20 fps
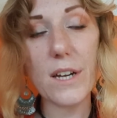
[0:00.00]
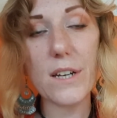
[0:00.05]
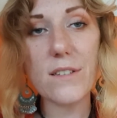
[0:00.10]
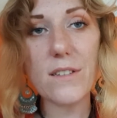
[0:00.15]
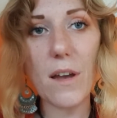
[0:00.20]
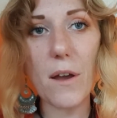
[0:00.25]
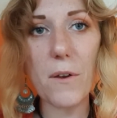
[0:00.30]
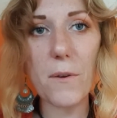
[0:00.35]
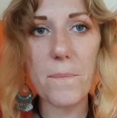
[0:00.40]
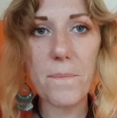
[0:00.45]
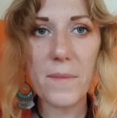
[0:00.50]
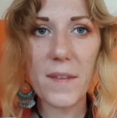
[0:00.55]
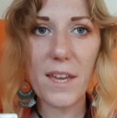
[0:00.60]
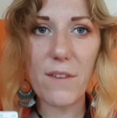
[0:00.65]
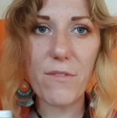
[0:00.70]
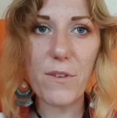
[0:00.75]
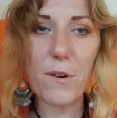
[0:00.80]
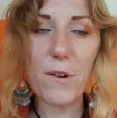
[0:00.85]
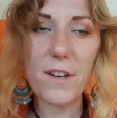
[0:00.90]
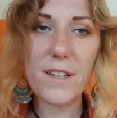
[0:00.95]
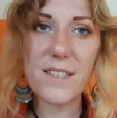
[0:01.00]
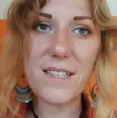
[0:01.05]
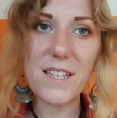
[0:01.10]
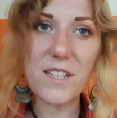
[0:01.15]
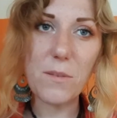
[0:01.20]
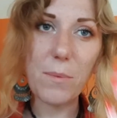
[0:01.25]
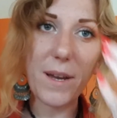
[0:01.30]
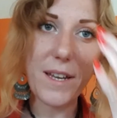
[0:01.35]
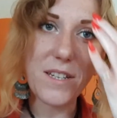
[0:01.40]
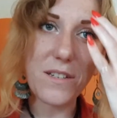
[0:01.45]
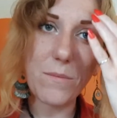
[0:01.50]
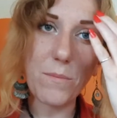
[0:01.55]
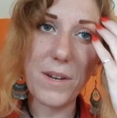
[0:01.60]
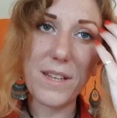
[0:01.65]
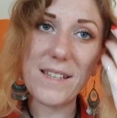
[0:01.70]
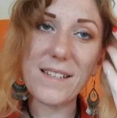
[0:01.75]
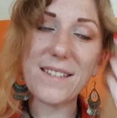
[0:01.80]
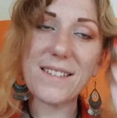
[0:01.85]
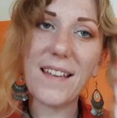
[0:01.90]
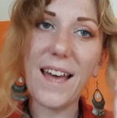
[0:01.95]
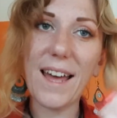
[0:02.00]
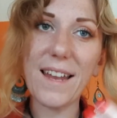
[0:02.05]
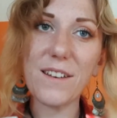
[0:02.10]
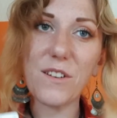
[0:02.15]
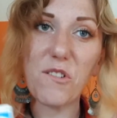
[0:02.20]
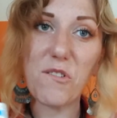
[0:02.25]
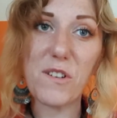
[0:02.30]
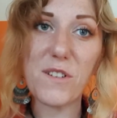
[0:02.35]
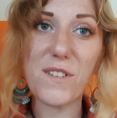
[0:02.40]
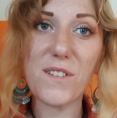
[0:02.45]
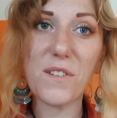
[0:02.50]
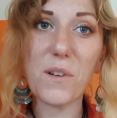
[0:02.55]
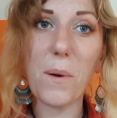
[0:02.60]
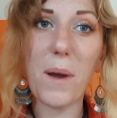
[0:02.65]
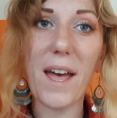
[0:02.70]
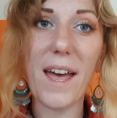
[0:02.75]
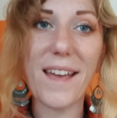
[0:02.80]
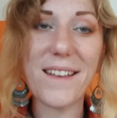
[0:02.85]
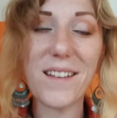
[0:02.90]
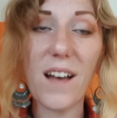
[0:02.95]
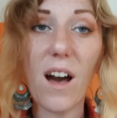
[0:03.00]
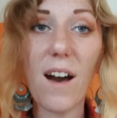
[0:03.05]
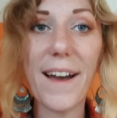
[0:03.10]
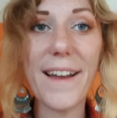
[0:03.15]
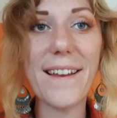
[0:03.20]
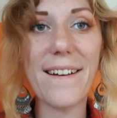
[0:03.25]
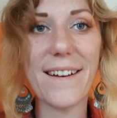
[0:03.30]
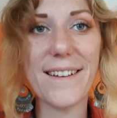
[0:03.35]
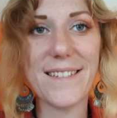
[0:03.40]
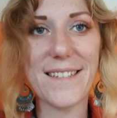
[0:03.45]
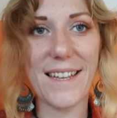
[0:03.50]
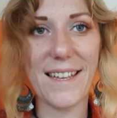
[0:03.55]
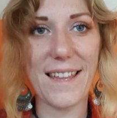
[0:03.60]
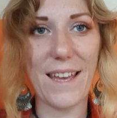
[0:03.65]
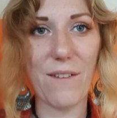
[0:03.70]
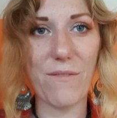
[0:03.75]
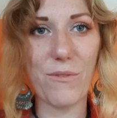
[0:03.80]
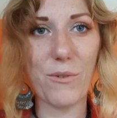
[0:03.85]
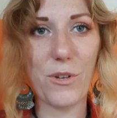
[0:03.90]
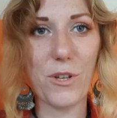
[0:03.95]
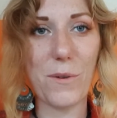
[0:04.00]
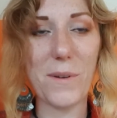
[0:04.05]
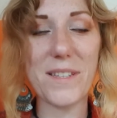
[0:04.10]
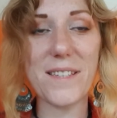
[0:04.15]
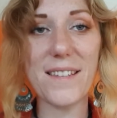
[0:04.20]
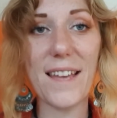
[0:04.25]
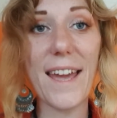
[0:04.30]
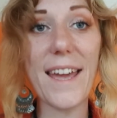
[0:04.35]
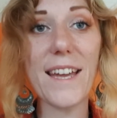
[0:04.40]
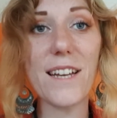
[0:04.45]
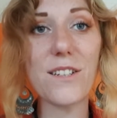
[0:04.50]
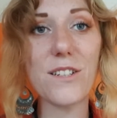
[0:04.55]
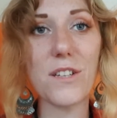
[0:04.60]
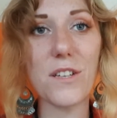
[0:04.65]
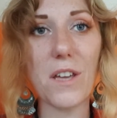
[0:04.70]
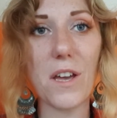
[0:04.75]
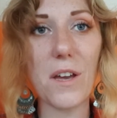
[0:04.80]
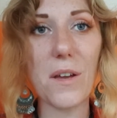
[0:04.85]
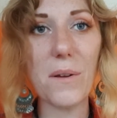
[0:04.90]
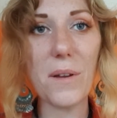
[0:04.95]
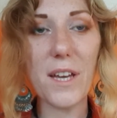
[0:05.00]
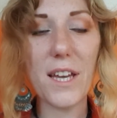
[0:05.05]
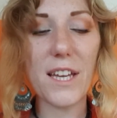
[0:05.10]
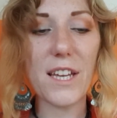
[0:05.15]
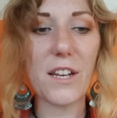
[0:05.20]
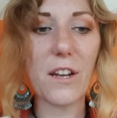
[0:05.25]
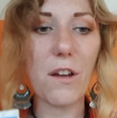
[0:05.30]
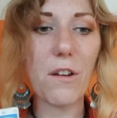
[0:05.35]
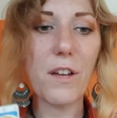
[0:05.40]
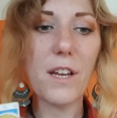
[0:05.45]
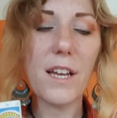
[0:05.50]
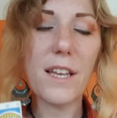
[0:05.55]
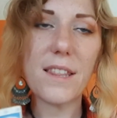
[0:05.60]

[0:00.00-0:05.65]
So if you're in a situation where the Saturn Uranus square is highlighting that for you, it's saying to you, you know,